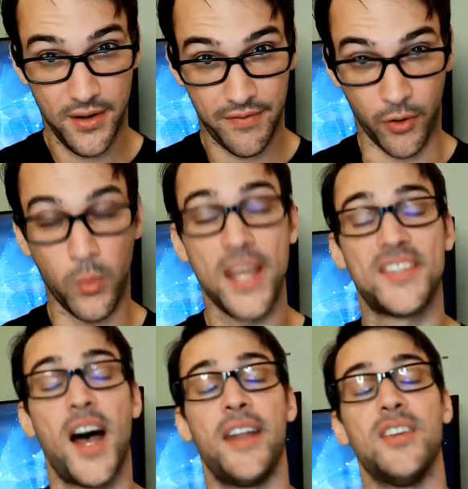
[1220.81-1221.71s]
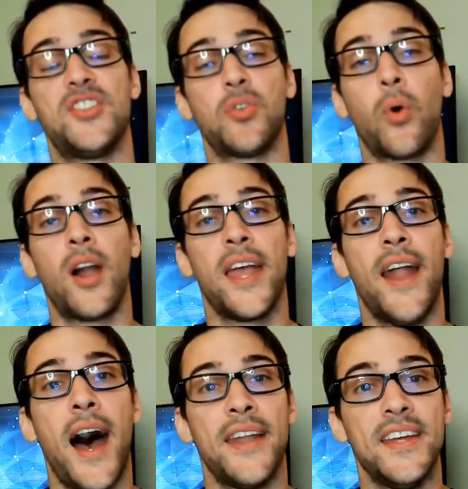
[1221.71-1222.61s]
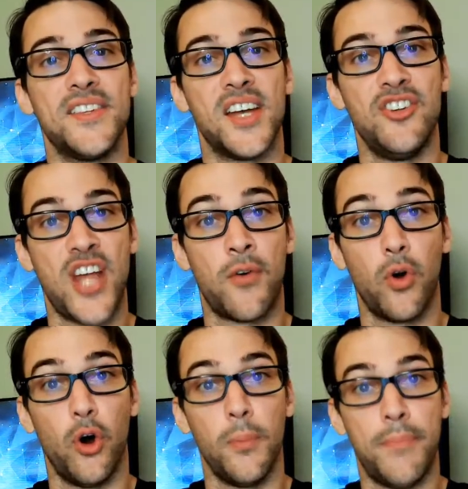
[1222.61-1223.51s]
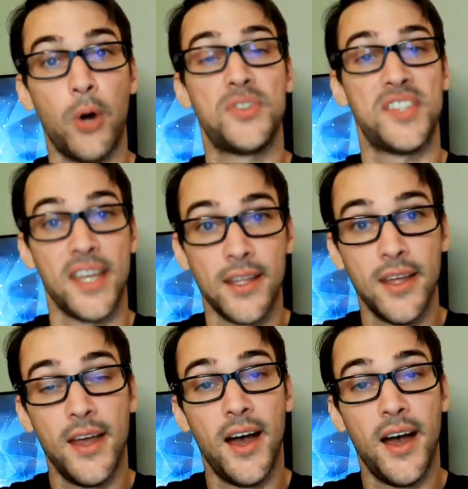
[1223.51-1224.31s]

for weeks on his story and on his general posting